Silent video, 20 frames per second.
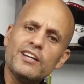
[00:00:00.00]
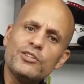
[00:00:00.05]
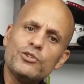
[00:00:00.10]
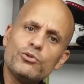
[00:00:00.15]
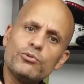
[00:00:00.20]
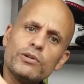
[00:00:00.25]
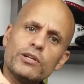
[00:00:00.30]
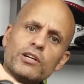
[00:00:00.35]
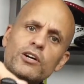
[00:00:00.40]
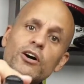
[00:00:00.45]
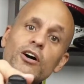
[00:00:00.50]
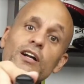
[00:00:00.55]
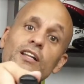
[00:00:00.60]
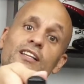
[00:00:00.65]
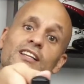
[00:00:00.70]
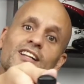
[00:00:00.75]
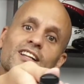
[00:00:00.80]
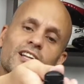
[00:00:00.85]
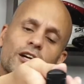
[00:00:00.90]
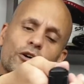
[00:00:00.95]
to
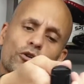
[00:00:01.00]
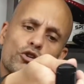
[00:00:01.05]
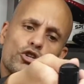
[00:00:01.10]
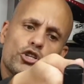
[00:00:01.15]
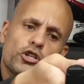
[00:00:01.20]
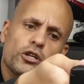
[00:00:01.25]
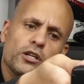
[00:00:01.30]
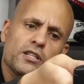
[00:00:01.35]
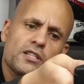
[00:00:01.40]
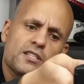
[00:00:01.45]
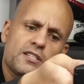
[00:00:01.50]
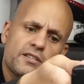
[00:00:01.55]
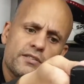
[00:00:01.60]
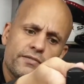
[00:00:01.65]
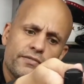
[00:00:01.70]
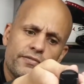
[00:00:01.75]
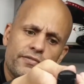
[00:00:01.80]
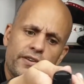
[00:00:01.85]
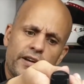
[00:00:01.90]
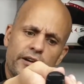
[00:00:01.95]
record low shots
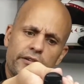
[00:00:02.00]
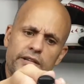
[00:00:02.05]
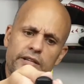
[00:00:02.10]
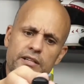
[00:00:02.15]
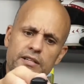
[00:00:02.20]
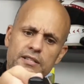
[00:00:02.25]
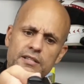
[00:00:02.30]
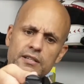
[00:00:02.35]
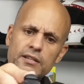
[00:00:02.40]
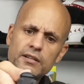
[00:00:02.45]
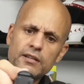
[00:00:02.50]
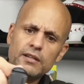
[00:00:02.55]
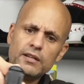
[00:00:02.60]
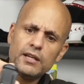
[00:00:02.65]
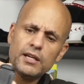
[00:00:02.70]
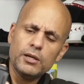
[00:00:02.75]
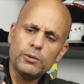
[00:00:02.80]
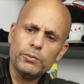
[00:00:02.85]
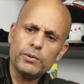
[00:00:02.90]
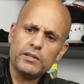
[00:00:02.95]
very easy
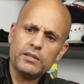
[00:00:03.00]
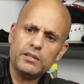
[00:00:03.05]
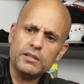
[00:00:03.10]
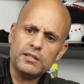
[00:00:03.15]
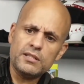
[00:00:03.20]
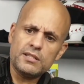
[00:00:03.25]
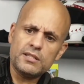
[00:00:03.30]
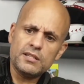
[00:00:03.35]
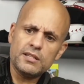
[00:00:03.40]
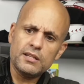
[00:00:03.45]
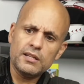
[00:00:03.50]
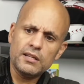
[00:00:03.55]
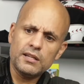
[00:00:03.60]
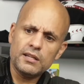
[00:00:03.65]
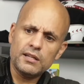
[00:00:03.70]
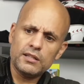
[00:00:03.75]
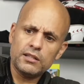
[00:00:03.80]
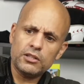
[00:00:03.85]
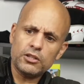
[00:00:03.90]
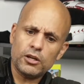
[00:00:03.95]
with this
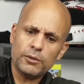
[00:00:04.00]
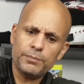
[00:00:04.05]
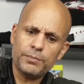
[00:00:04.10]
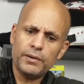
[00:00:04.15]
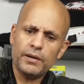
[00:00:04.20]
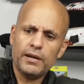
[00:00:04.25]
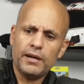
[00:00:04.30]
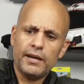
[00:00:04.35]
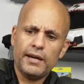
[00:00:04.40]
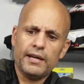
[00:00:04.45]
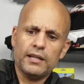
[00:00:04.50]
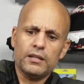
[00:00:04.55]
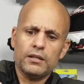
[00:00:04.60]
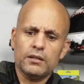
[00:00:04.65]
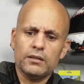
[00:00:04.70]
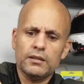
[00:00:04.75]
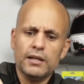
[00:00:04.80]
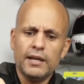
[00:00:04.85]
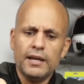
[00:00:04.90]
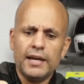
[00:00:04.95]
top handle.